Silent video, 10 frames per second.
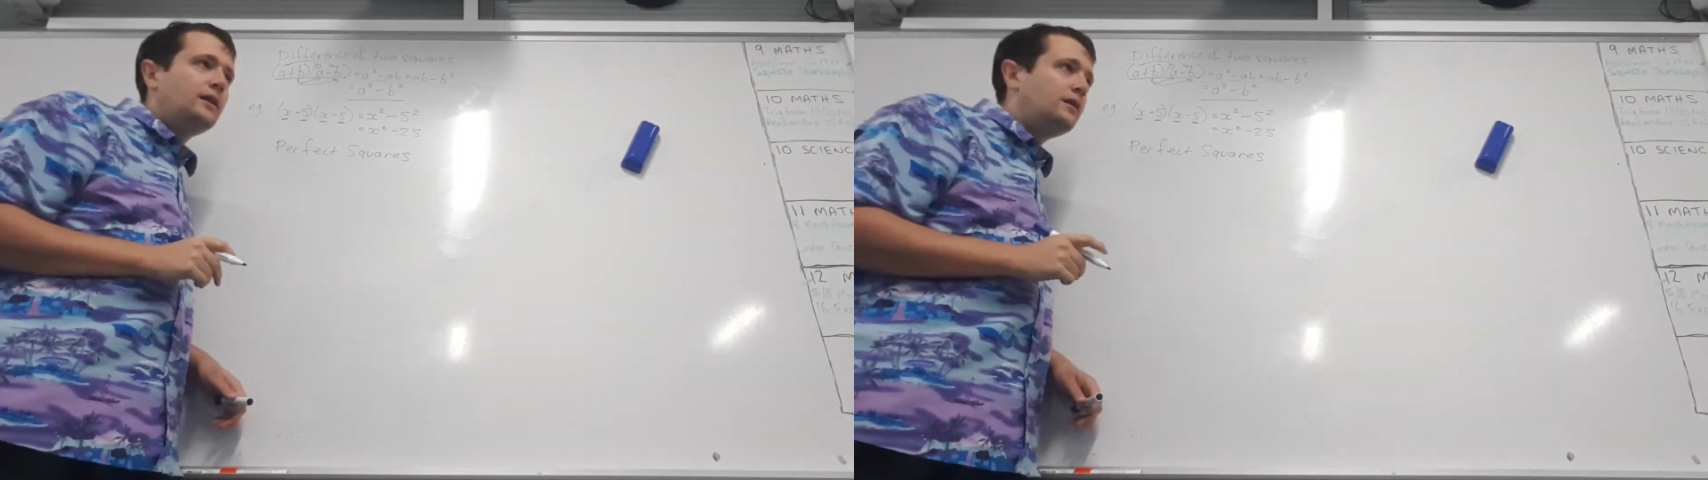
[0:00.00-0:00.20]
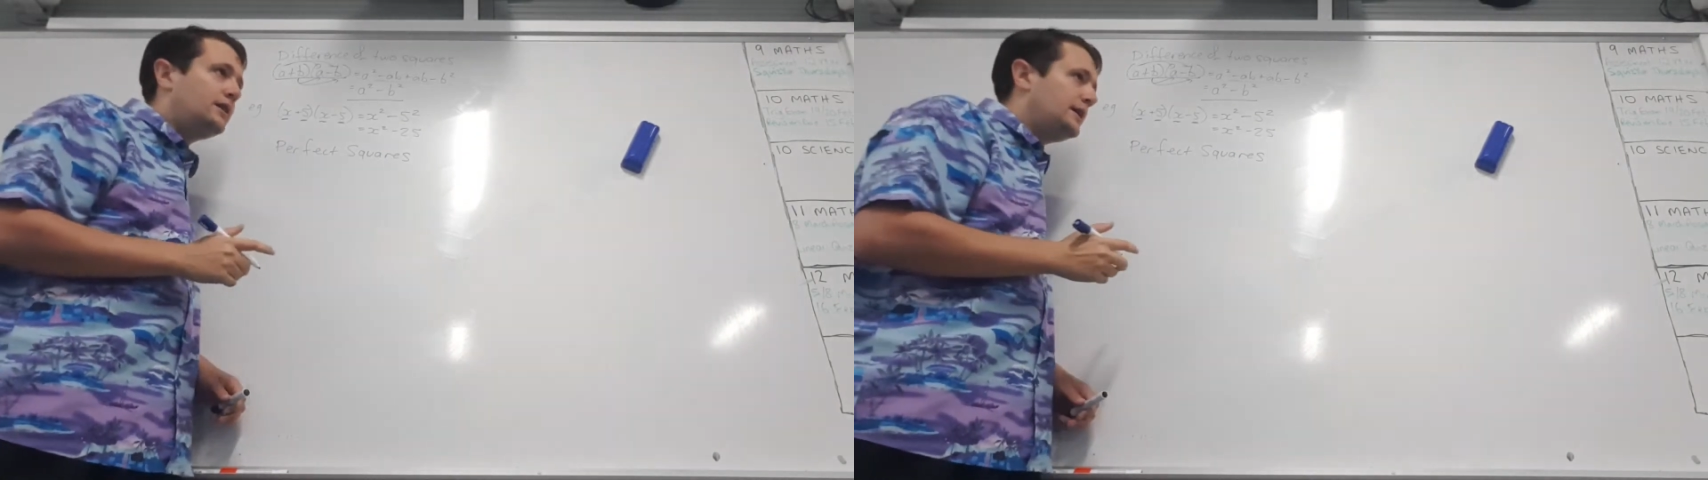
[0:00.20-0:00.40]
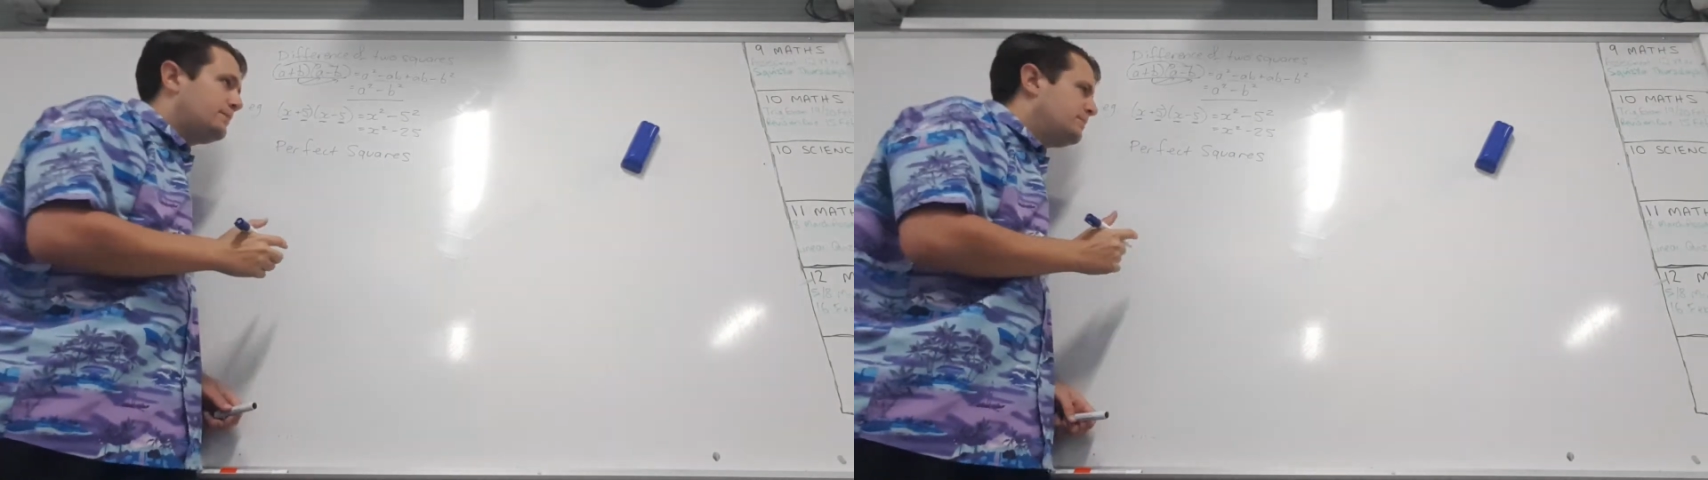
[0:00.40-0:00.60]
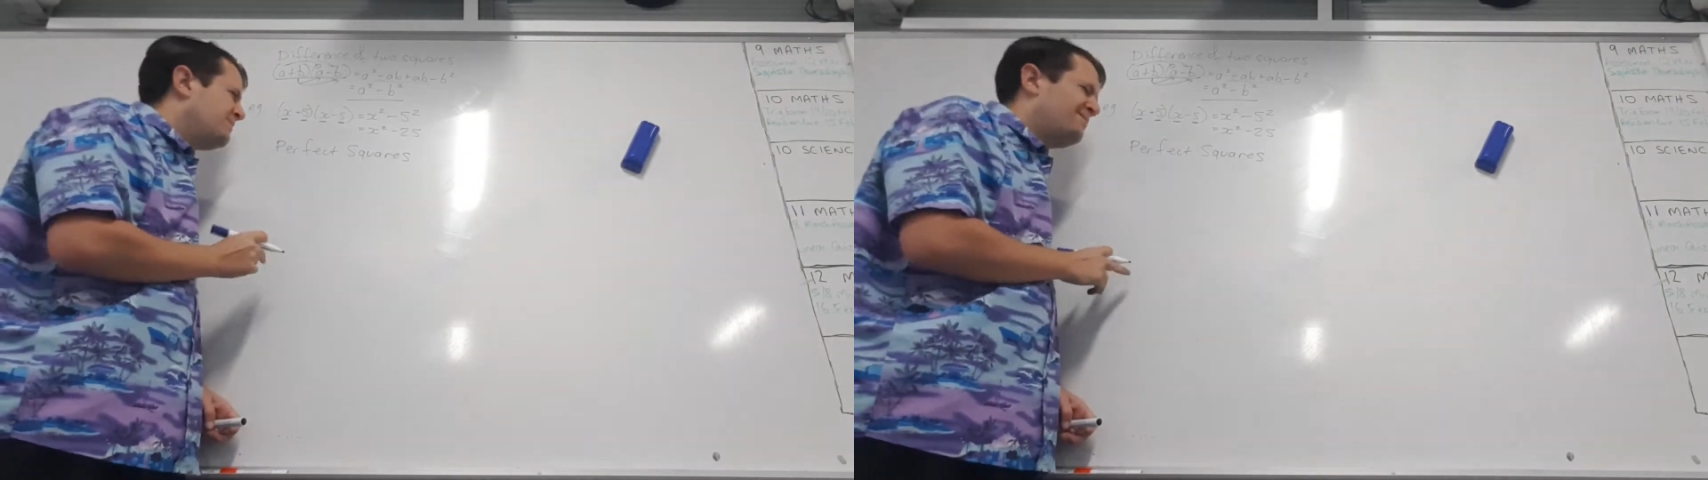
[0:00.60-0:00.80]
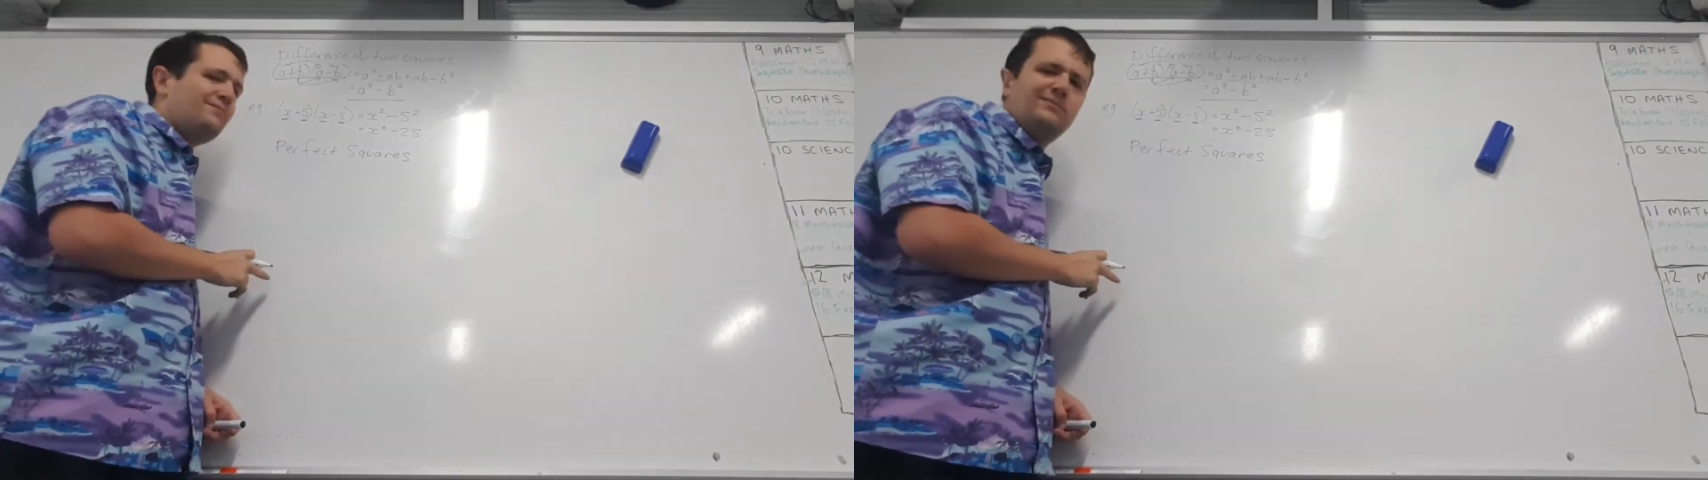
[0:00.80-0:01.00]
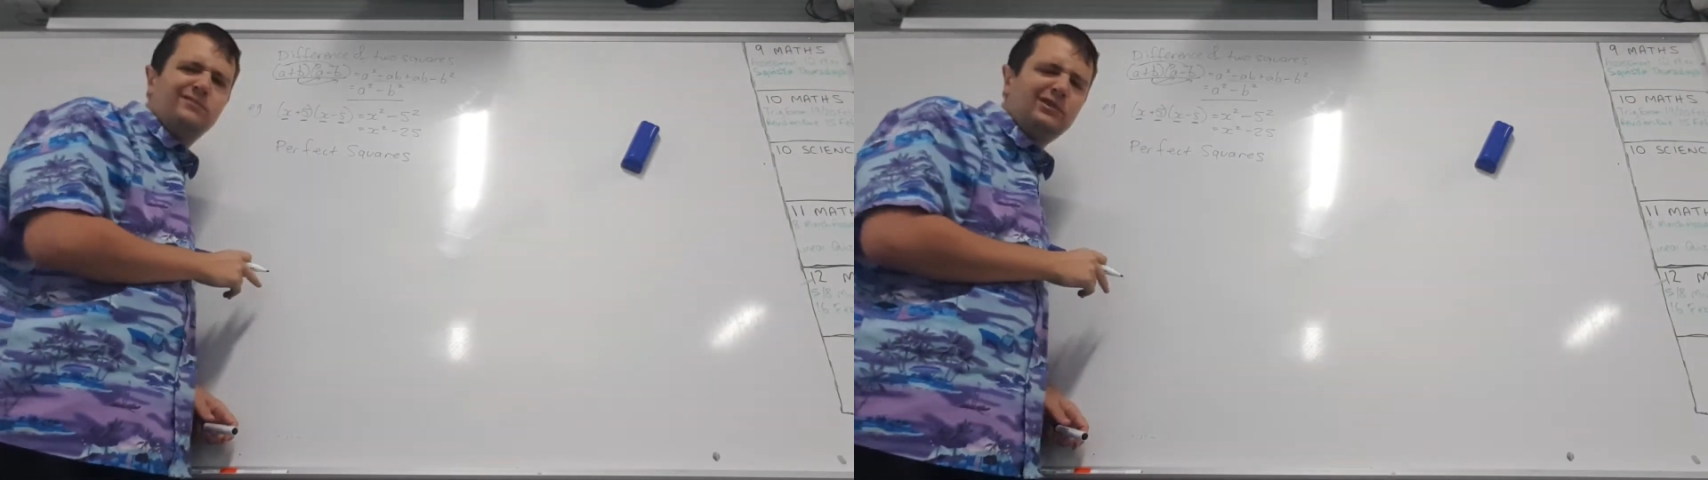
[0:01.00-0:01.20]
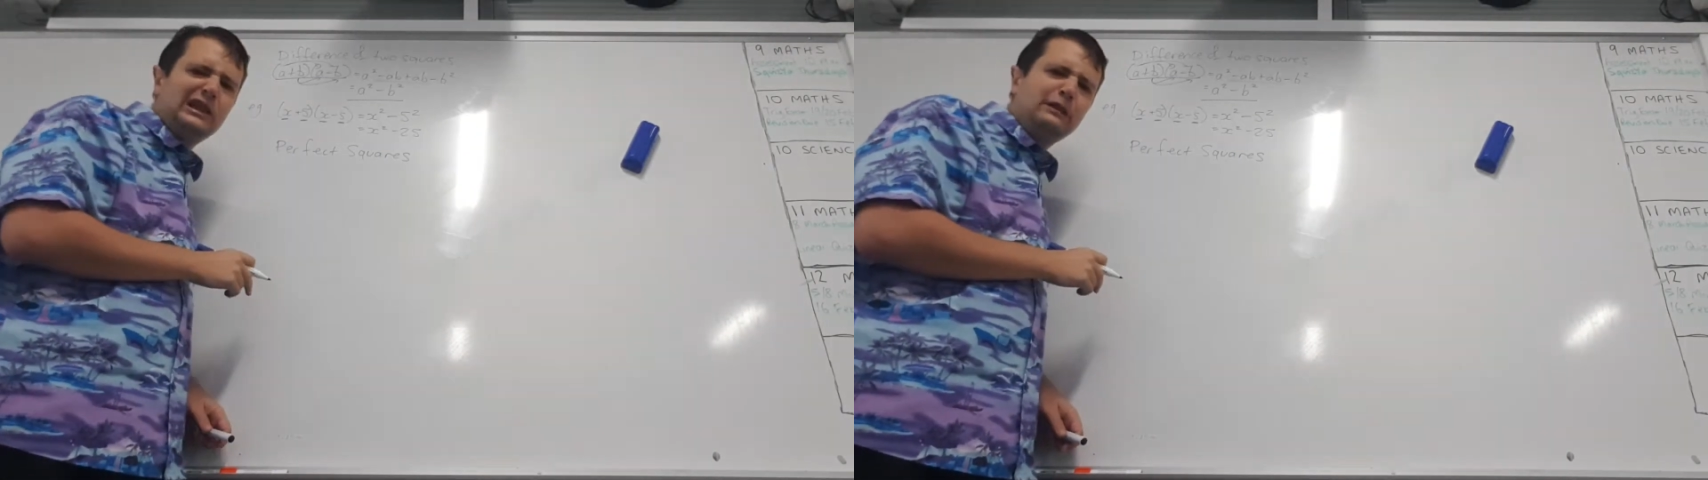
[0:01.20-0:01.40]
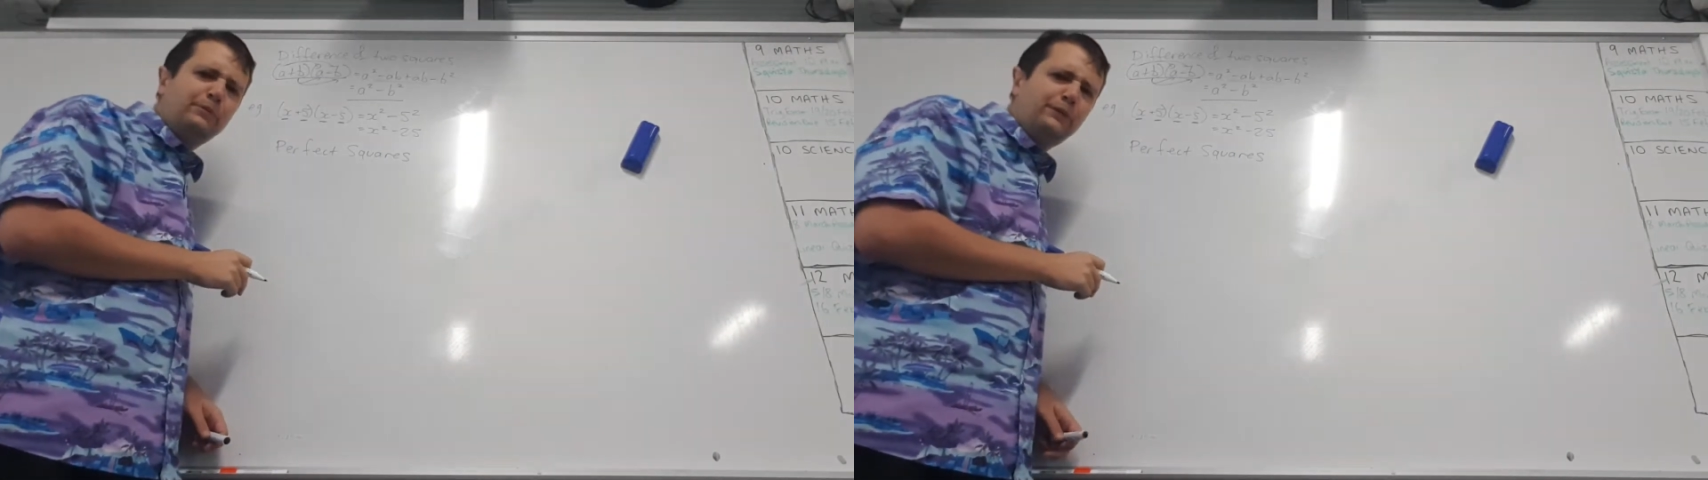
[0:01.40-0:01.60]
I
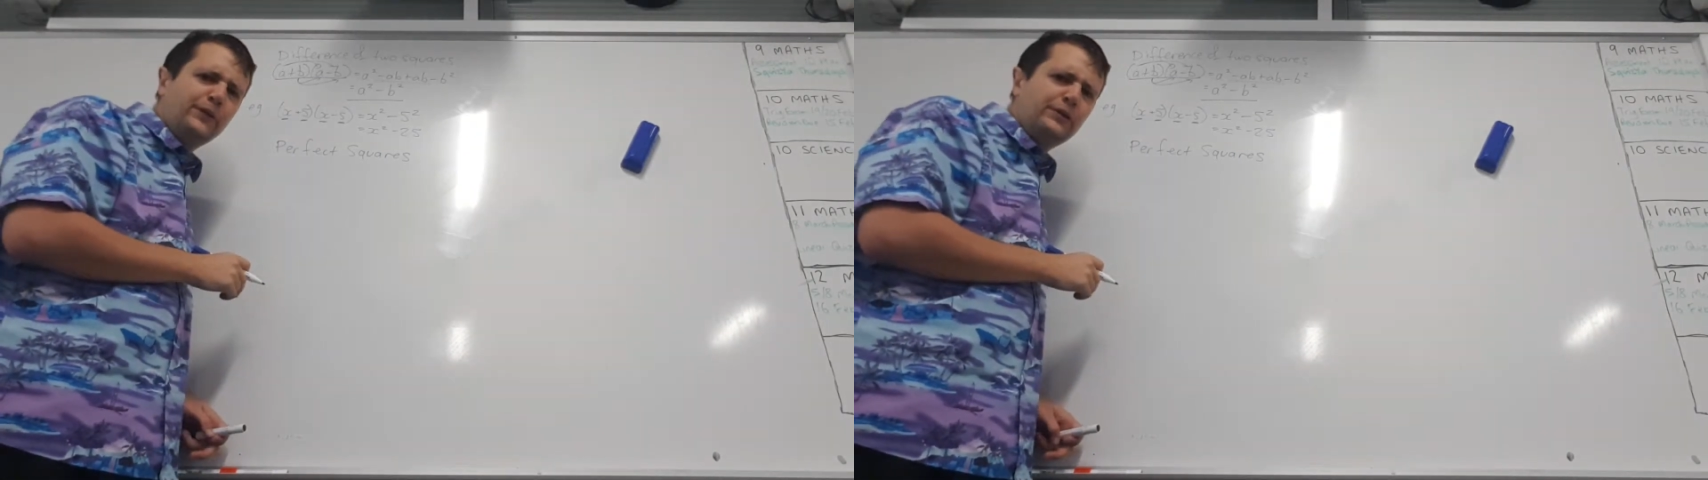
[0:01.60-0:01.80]
really prefer